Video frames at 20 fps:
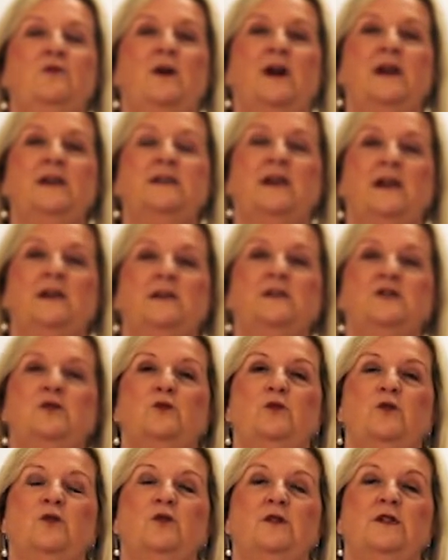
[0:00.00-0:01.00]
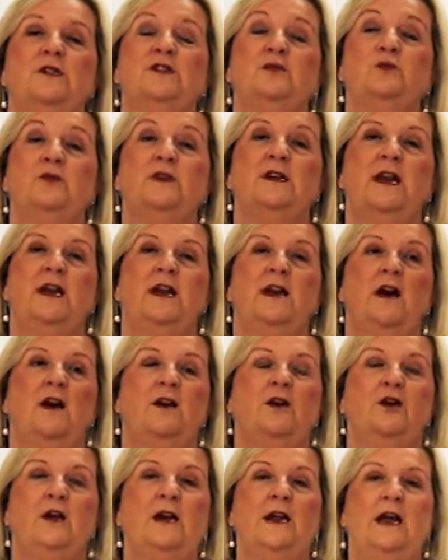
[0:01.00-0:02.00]
right hand, so we're going to do it again on
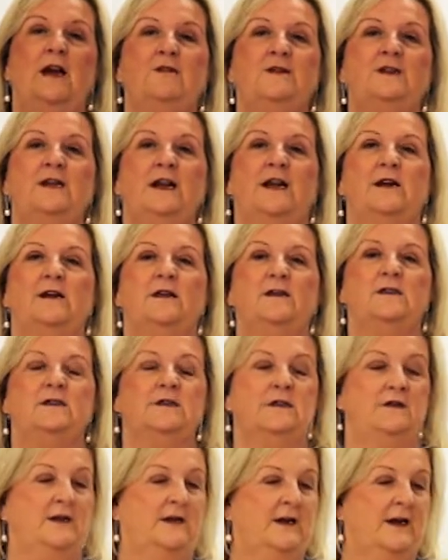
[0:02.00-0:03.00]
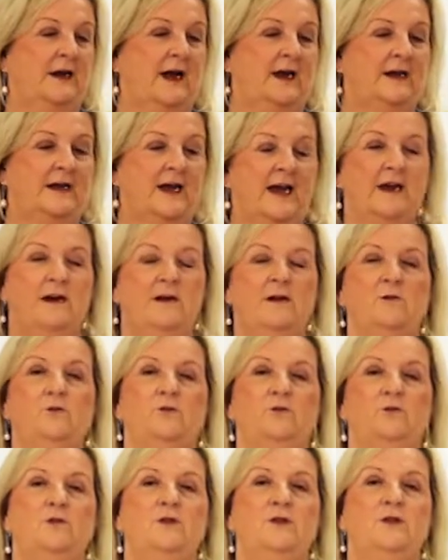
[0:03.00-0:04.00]
our left hand. Again,
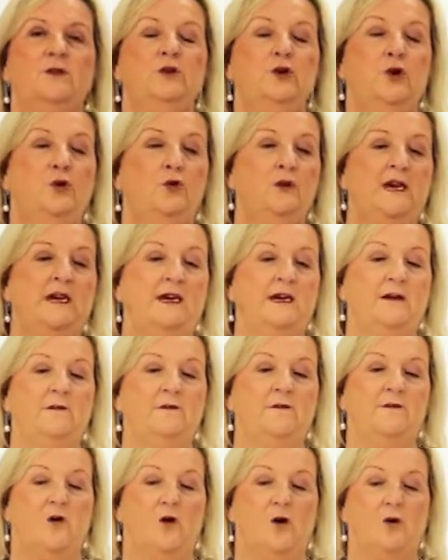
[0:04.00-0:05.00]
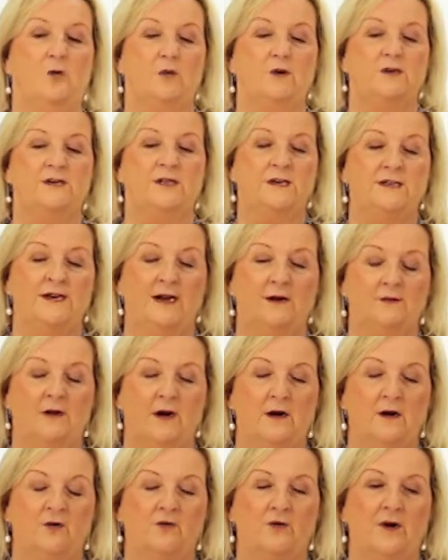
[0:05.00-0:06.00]
no leaning forward down
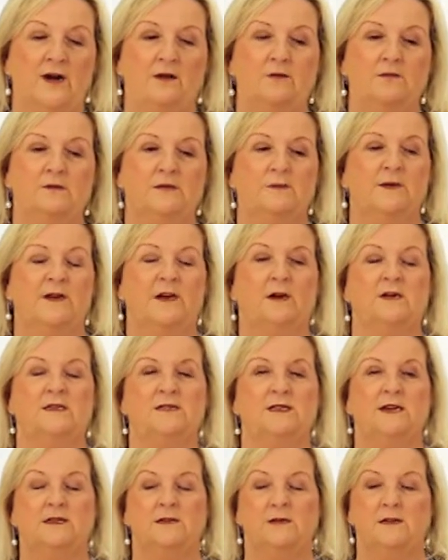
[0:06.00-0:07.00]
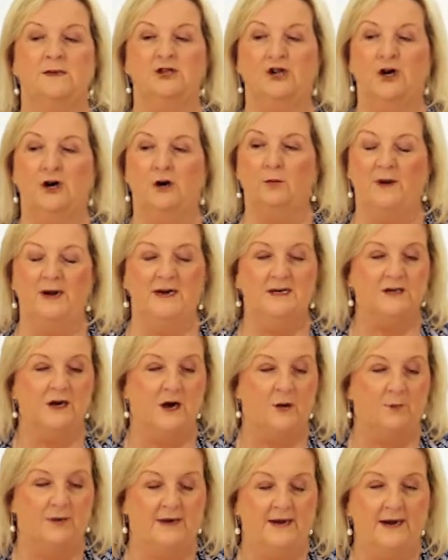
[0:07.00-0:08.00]
on grounds because then the chair might
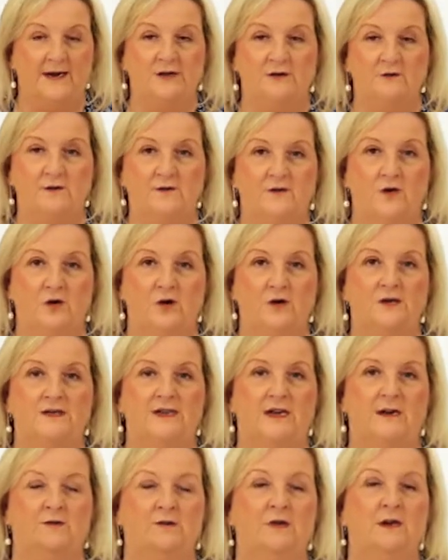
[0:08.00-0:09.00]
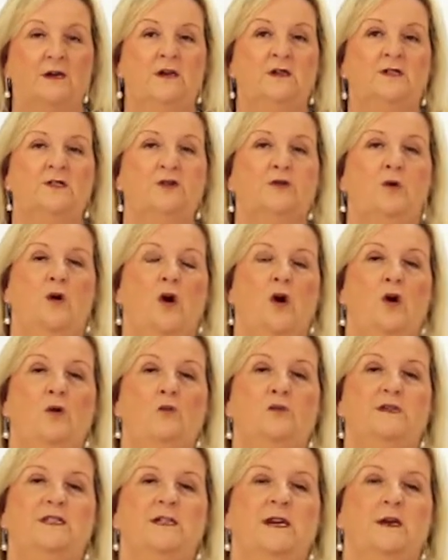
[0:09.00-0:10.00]
topple and you'll fall down. So you
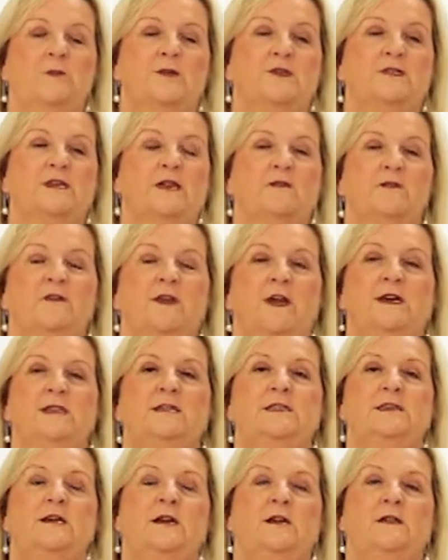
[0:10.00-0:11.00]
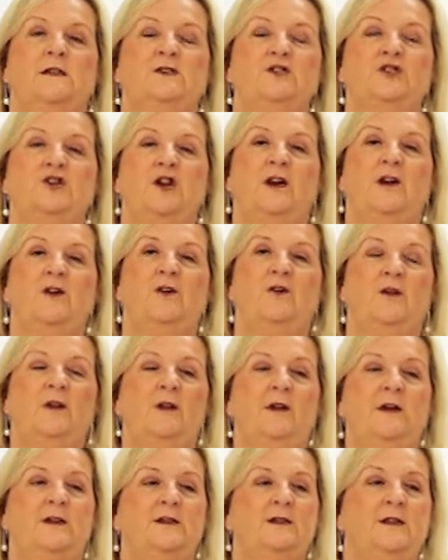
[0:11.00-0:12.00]
always keep yourself nicely on the chair,
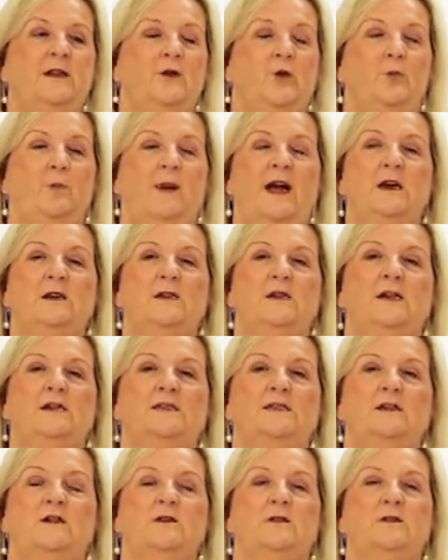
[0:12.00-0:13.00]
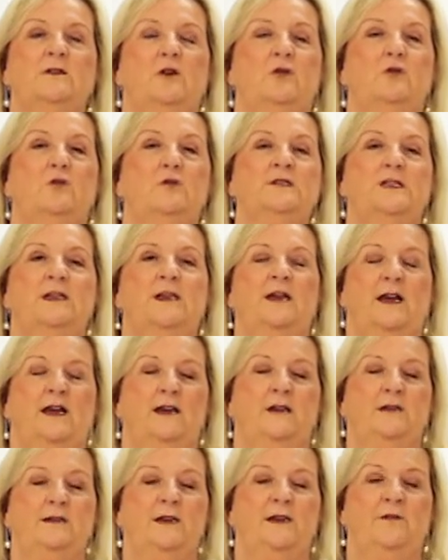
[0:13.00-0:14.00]
and your back nice and cozy,
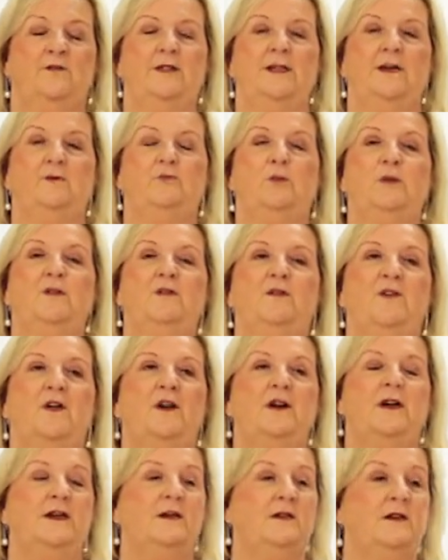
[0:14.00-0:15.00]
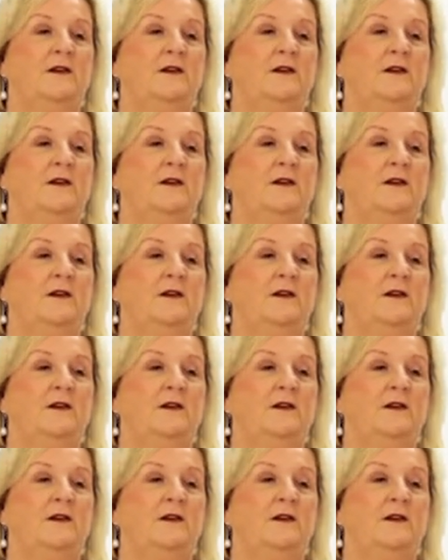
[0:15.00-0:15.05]
and everything will be fine.